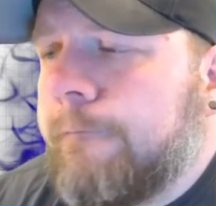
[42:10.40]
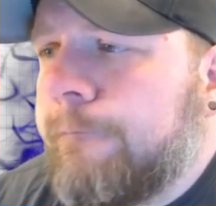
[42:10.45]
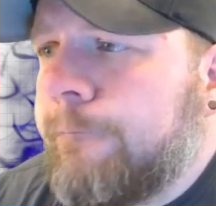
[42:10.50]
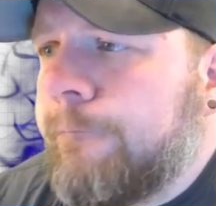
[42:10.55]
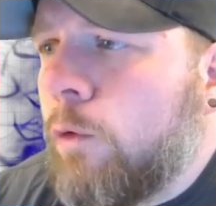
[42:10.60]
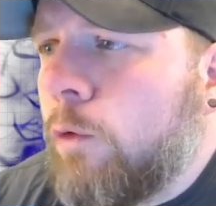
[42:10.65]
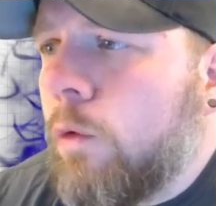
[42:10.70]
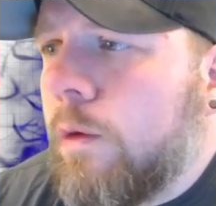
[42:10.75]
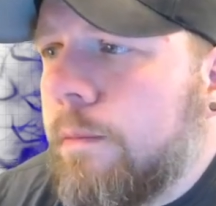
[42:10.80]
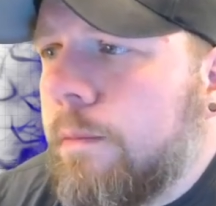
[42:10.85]

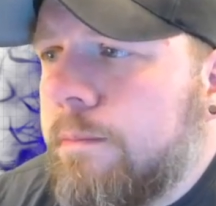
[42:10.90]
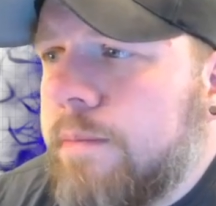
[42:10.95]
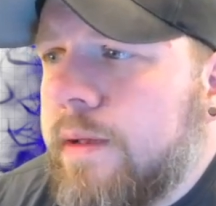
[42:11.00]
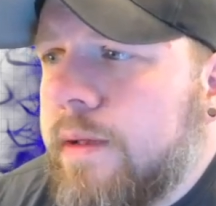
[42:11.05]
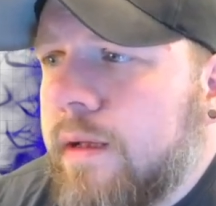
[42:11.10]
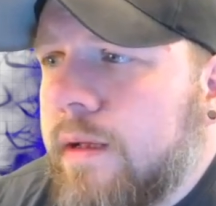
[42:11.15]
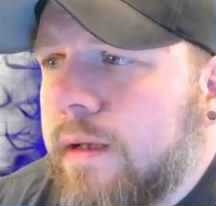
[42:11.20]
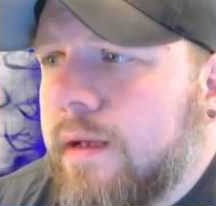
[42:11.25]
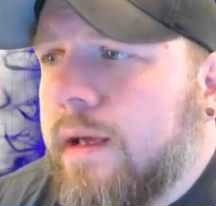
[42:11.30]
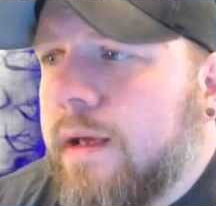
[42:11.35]

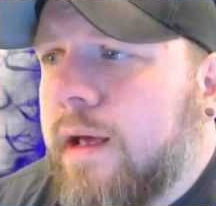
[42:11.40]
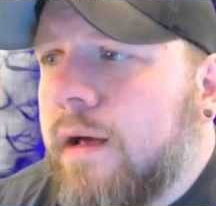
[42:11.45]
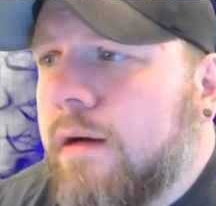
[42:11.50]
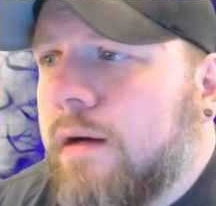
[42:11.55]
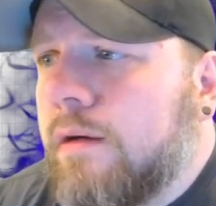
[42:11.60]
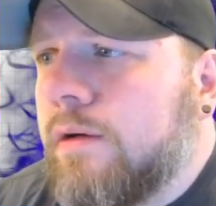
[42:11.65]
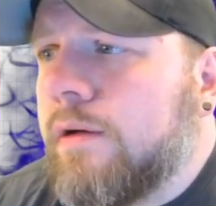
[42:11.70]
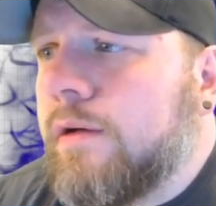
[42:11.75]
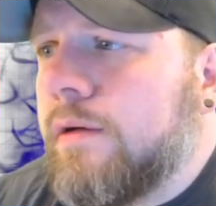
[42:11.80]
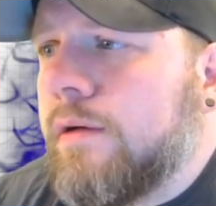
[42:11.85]
4-bit
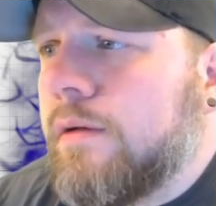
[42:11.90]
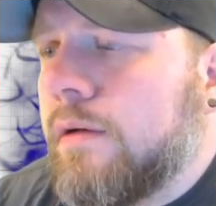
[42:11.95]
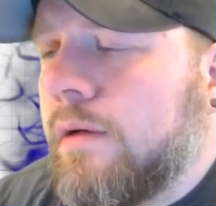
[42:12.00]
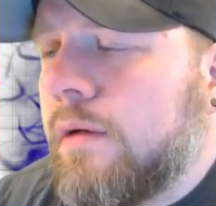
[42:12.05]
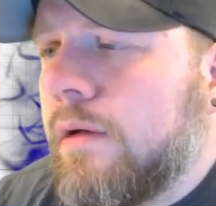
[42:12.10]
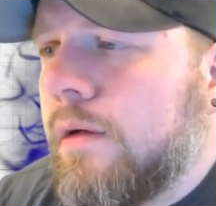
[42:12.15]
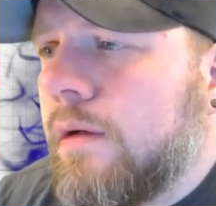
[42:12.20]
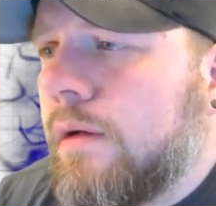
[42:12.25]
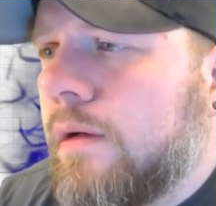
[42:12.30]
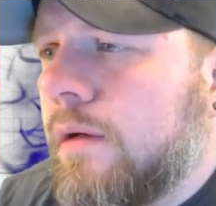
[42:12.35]
counter,
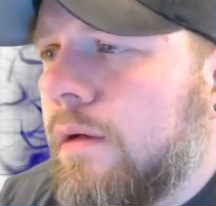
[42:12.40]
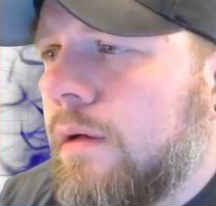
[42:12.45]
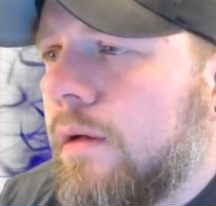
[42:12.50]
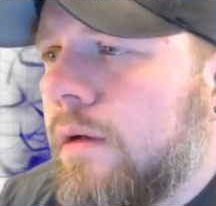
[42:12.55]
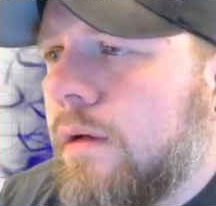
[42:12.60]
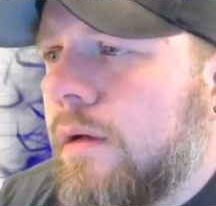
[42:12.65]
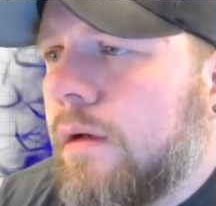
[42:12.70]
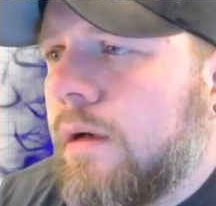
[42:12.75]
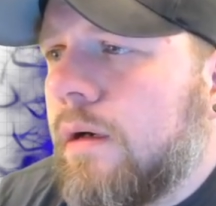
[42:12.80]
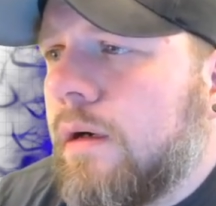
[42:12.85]

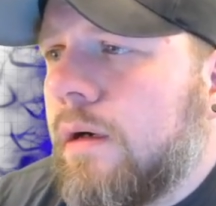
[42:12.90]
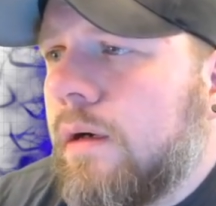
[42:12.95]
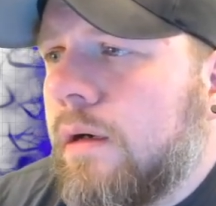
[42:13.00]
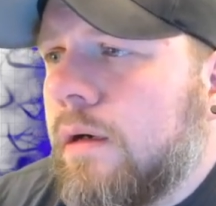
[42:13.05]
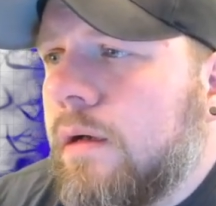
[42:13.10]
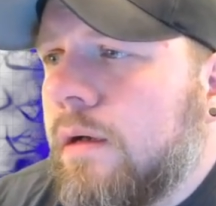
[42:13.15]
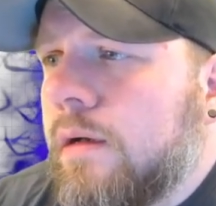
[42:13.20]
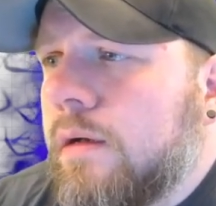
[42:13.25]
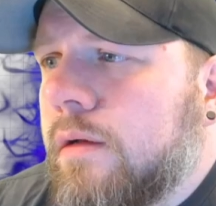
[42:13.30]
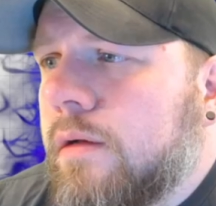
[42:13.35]

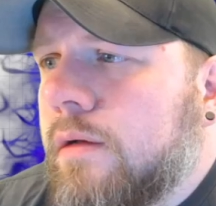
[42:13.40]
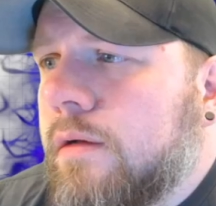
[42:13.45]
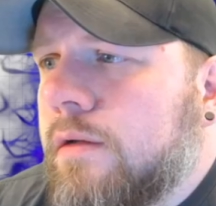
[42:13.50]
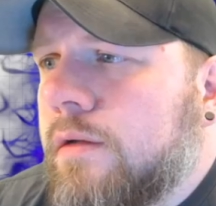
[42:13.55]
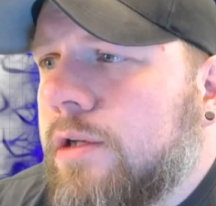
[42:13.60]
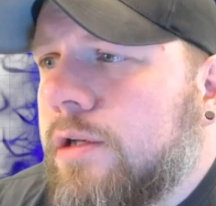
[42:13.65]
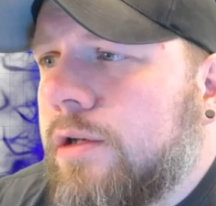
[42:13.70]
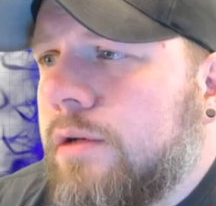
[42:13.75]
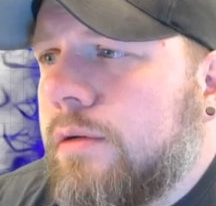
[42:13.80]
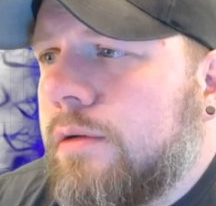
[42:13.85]

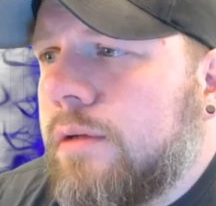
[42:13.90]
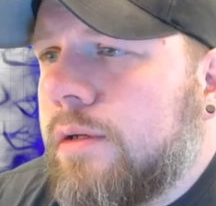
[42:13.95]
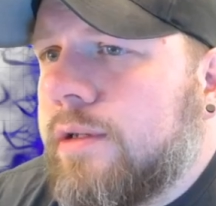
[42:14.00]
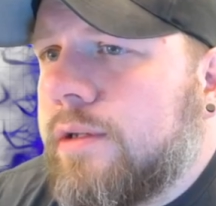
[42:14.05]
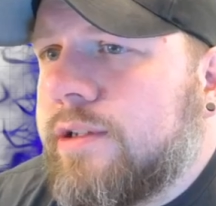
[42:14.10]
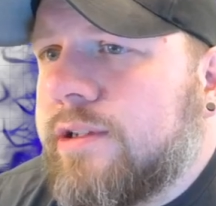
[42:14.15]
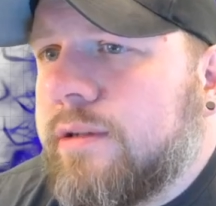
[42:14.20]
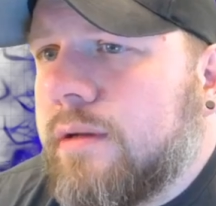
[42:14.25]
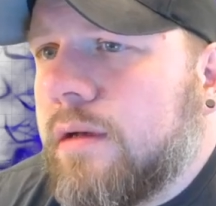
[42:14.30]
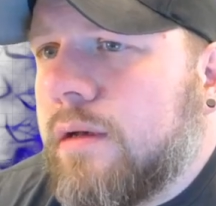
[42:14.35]
2
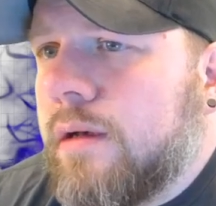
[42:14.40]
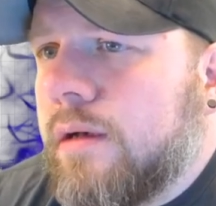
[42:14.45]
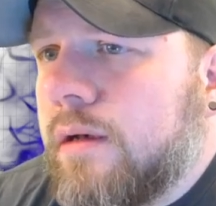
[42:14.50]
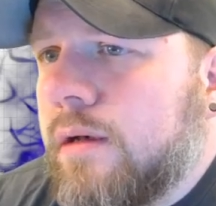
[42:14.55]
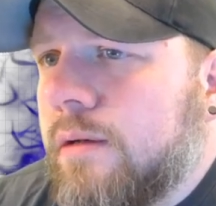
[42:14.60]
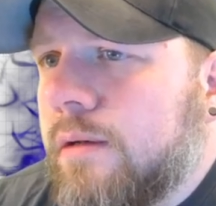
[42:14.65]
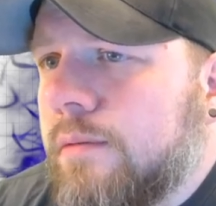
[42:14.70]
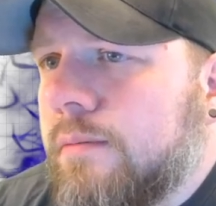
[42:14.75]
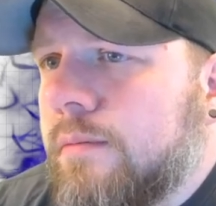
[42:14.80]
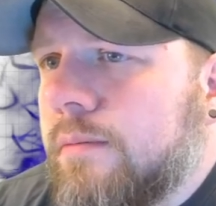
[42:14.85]
is
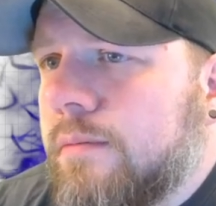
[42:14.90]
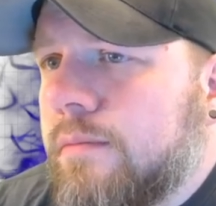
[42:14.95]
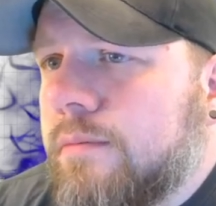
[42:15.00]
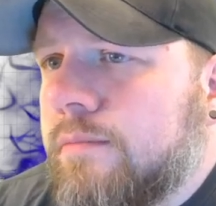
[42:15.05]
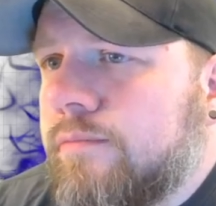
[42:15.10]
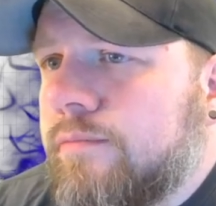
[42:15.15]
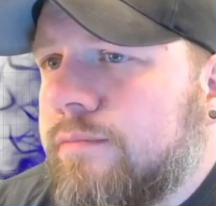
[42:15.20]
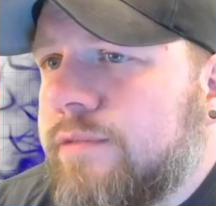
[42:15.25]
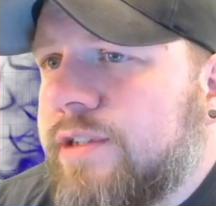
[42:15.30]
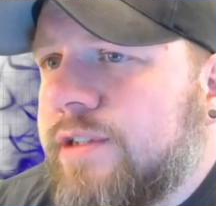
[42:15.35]

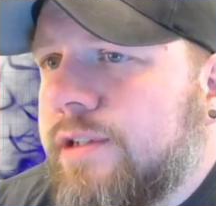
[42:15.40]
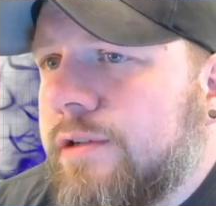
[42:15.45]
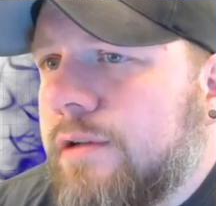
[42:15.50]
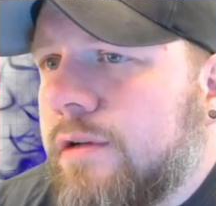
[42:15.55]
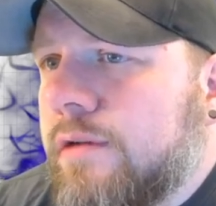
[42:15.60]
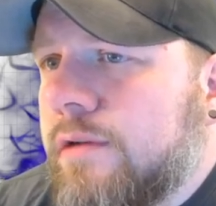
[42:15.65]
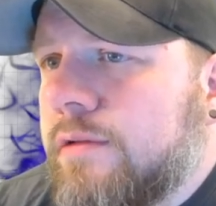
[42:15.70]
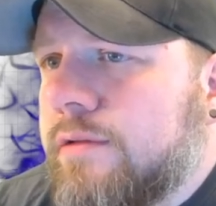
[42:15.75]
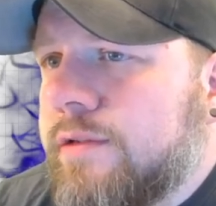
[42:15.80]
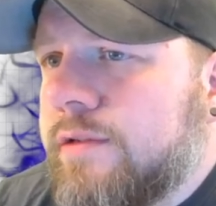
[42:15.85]

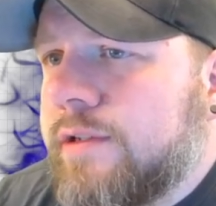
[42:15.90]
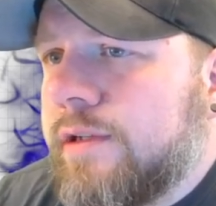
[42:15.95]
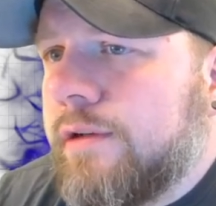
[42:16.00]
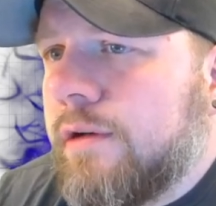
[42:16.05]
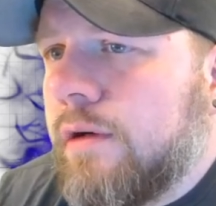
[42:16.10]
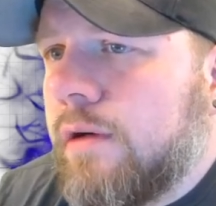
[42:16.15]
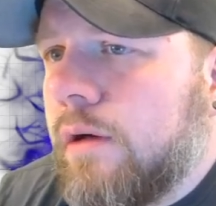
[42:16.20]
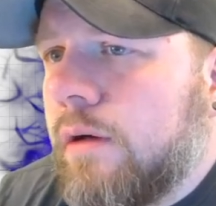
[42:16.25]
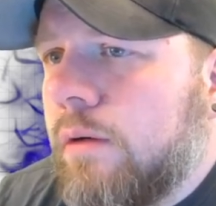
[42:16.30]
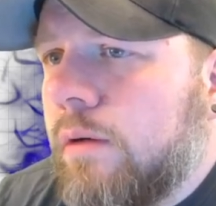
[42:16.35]
0
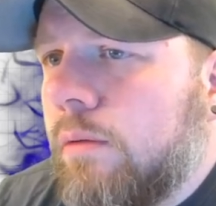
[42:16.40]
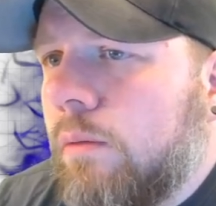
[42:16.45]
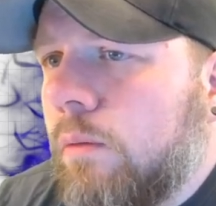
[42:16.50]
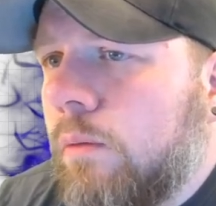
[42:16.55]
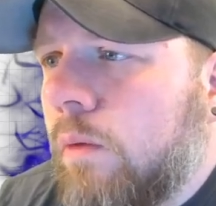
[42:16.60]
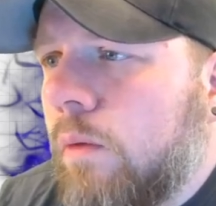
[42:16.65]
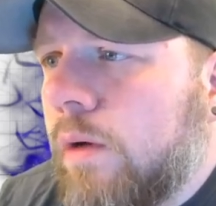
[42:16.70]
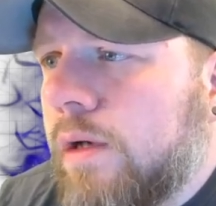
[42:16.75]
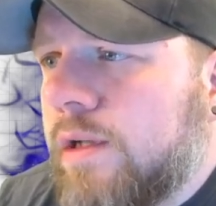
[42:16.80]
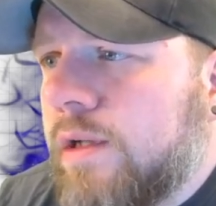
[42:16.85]
0
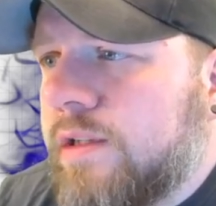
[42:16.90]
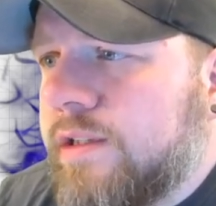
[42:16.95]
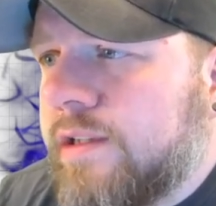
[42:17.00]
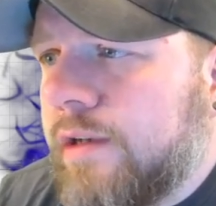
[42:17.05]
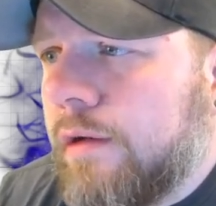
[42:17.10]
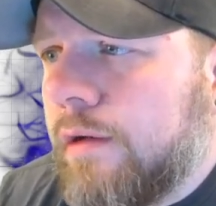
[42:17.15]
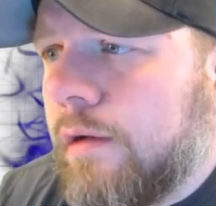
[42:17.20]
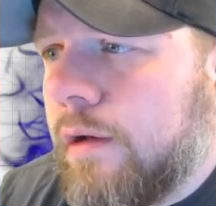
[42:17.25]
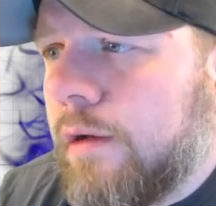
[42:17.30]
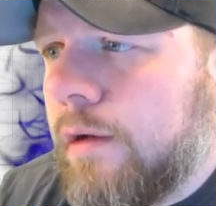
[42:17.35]
1
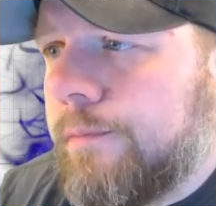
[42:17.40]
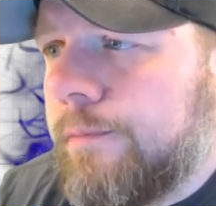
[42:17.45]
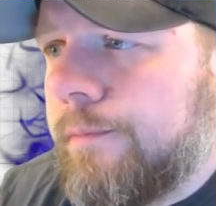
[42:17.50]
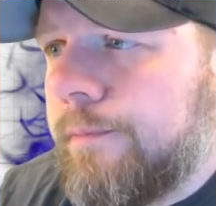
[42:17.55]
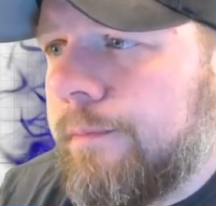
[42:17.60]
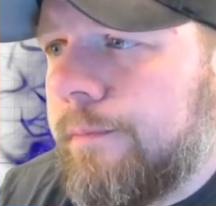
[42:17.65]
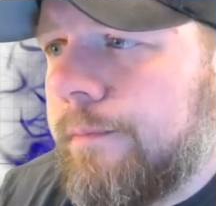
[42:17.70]
0.